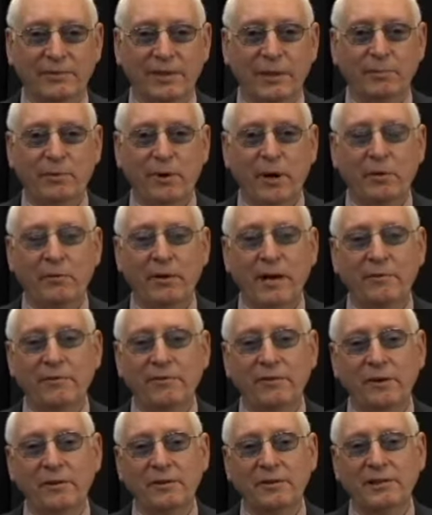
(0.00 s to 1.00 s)
a program
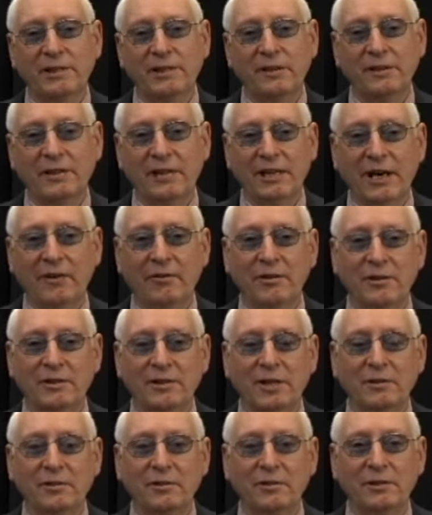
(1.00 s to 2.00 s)
focusing on current
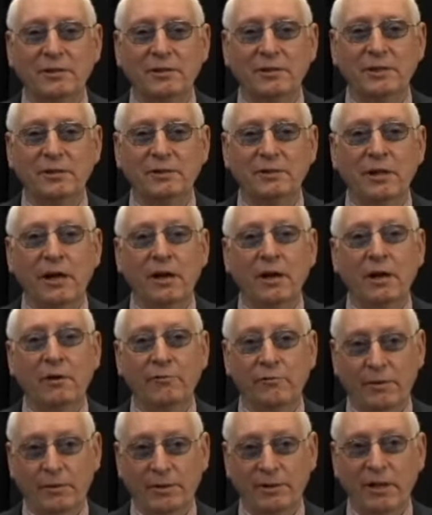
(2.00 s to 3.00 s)
social issues
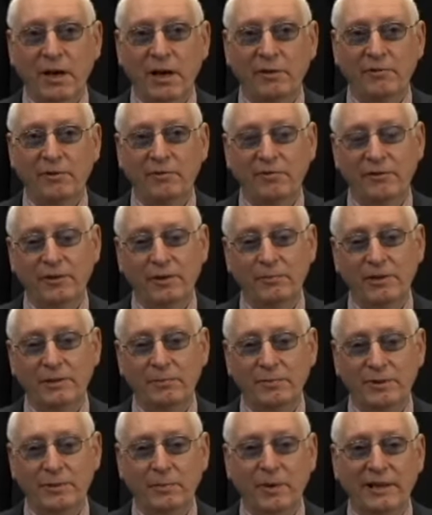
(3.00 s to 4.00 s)
from a life-affirming
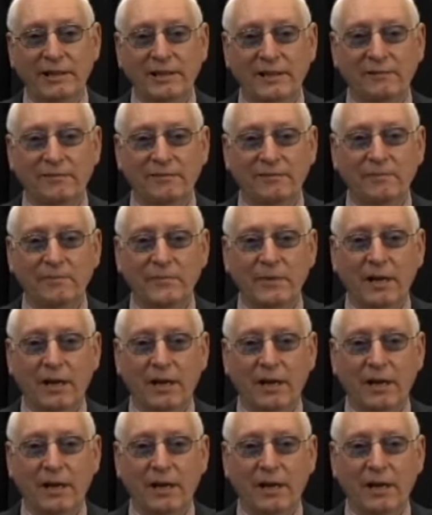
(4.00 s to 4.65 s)
perspective.